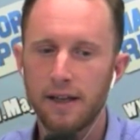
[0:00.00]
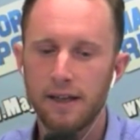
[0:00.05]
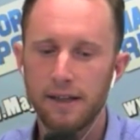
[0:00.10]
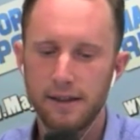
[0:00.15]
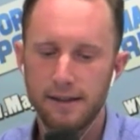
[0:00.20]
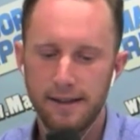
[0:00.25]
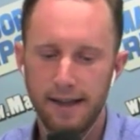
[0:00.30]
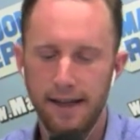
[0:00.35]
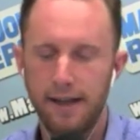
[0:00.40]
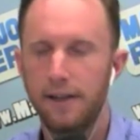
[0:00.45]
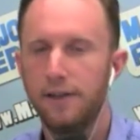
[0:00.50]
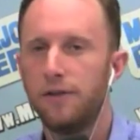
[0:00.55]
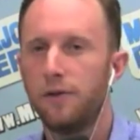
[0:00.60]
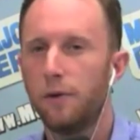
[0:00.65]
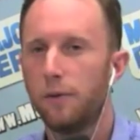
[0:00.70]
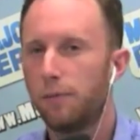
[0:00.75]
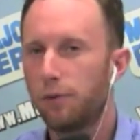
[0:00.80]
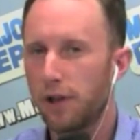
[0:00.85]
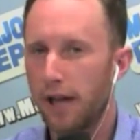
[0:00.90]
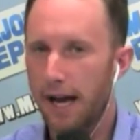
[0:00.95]
taking to
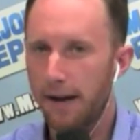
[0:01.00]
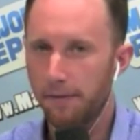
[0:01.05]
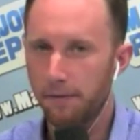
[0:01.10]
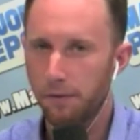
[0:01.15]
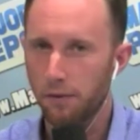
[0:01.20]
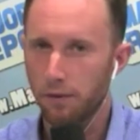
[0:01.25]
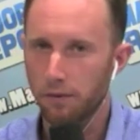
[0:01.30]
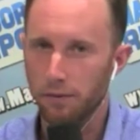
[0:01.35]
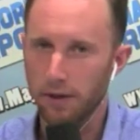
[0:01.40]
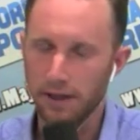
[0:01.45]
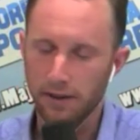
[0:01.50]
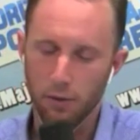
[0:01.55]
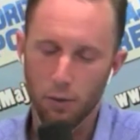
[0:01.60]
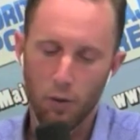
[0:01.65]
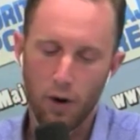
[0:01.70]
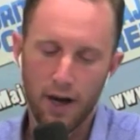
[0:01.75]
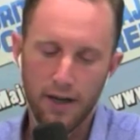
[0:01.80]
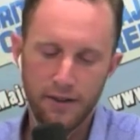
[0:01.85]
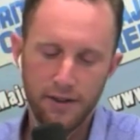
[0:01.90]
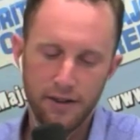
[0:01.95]
a platform like the
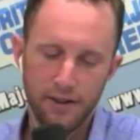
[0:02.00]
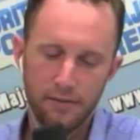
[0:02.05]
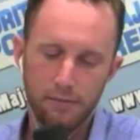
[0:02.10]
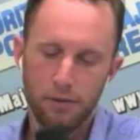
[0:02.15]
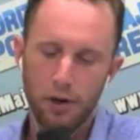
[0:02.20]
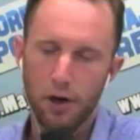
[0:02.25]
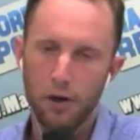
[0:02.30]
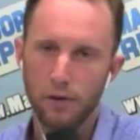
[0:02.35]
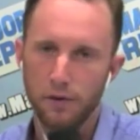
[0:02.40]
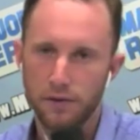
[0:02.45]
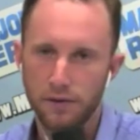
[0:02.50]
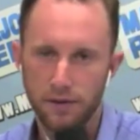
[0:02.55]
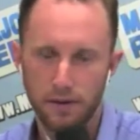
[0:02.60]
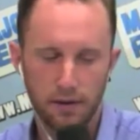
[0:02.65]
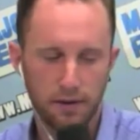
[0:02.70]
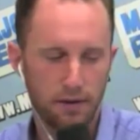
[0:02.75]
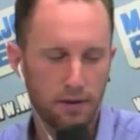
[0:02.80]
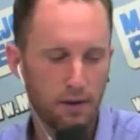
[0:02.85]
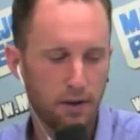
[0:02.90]
washington post